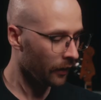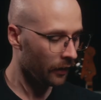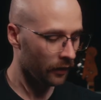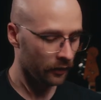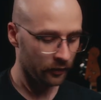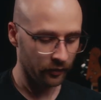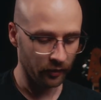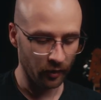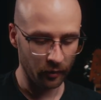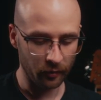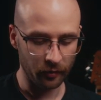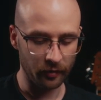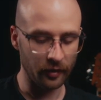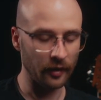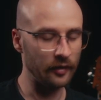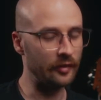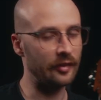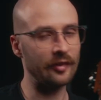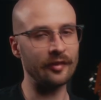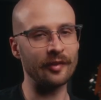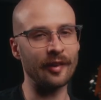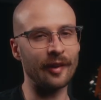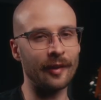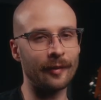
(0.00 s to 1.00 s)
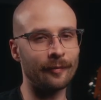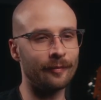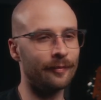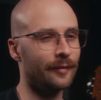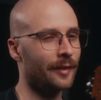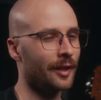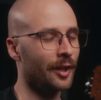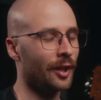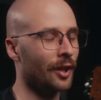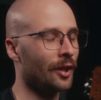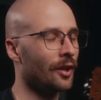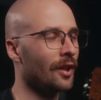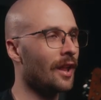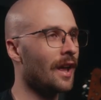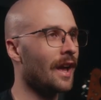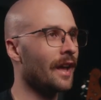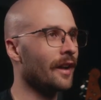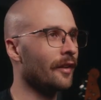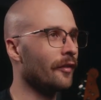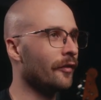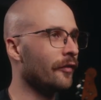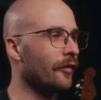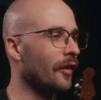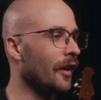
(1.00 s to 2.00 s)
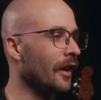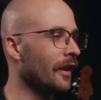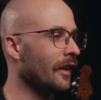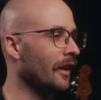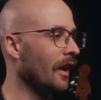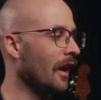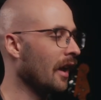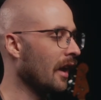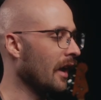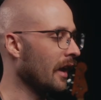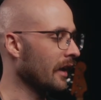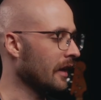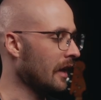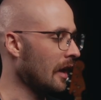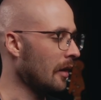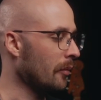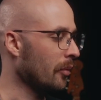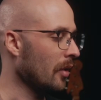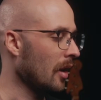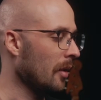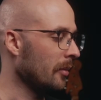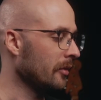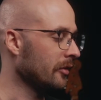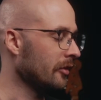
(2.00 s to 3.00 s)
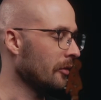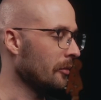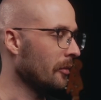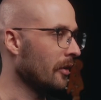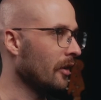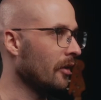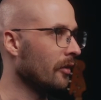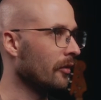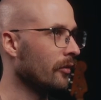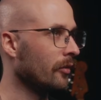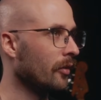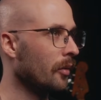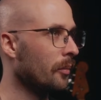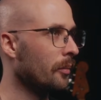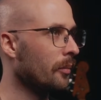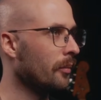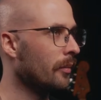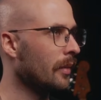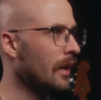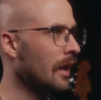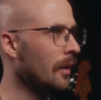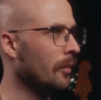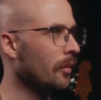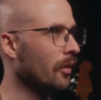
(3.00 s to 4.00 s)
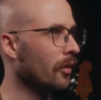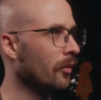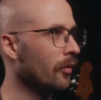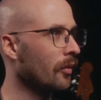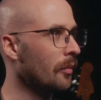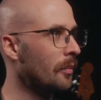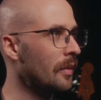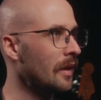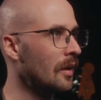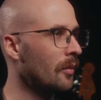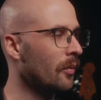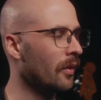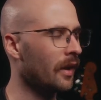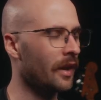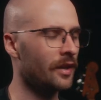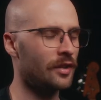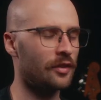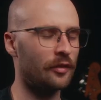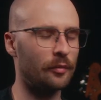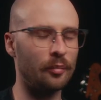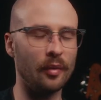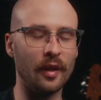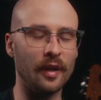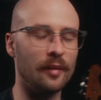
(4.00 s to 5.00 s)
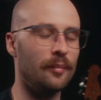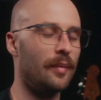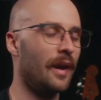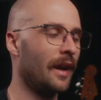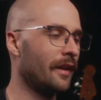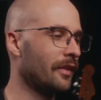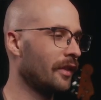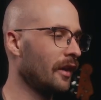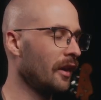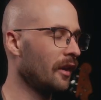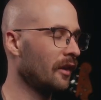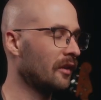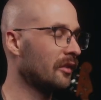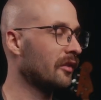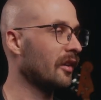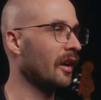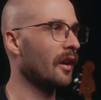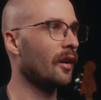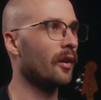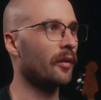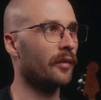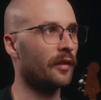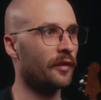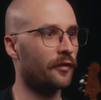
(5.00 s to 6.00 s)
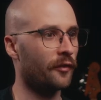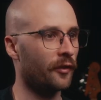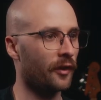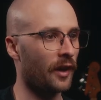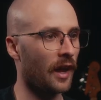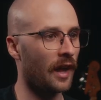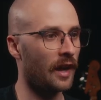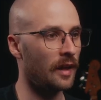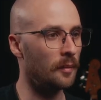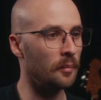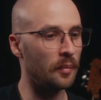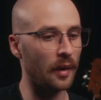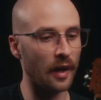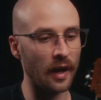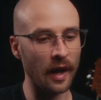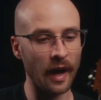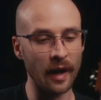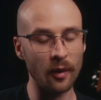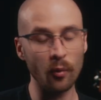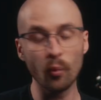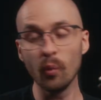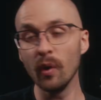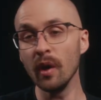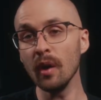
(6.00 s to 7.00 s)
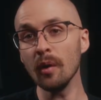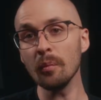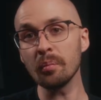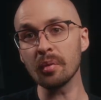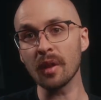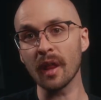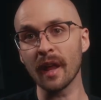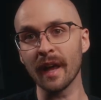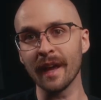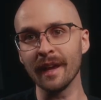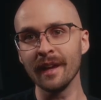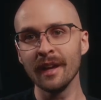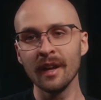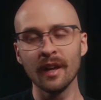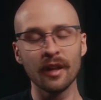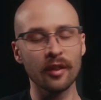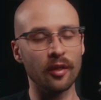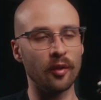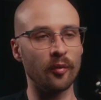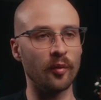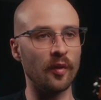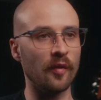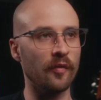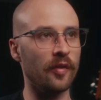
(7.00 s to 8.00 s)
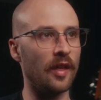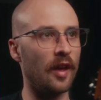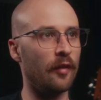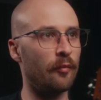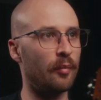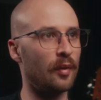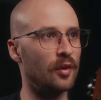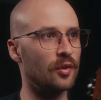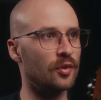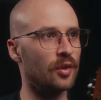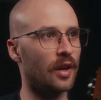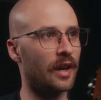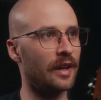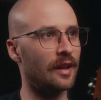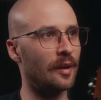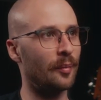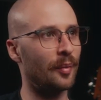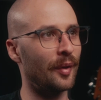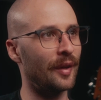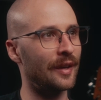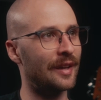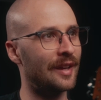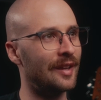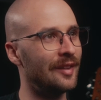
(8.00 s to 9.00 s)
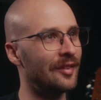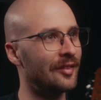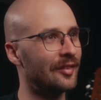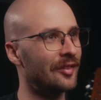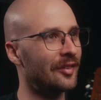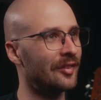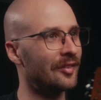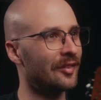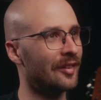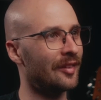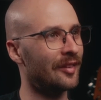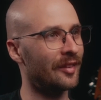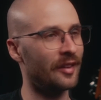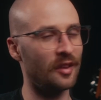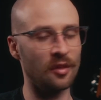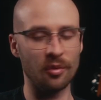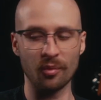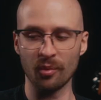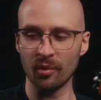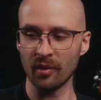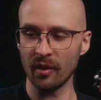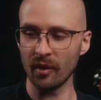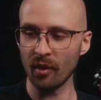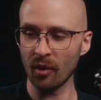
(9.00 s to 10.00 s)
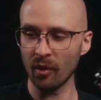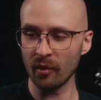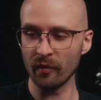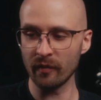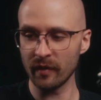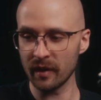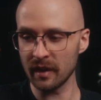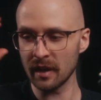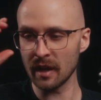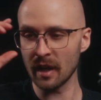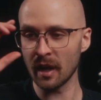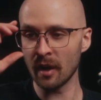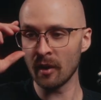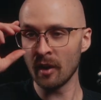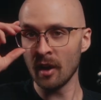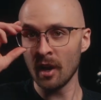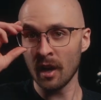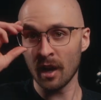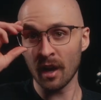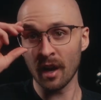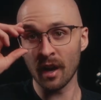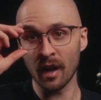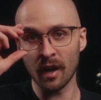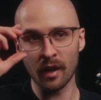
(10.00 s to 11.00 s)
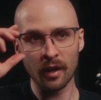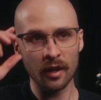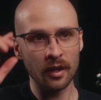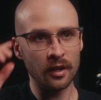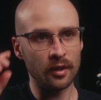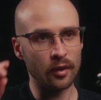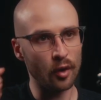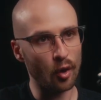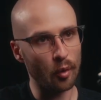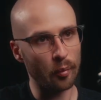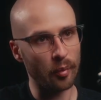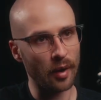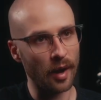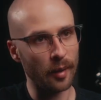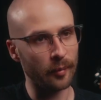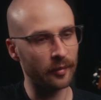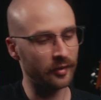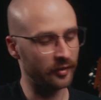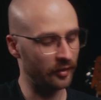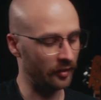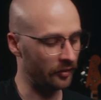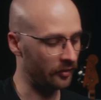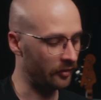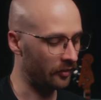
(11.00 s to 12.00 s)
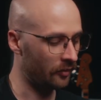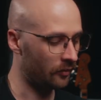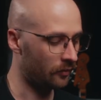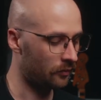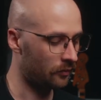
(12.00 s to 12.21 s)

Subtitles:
so this is a lot of fun. I can't promise I'm gonna be able to repeat what I just played back there because I already forgot it, but I will play the riff that I've been trying to play consistently through the whole video. No promises.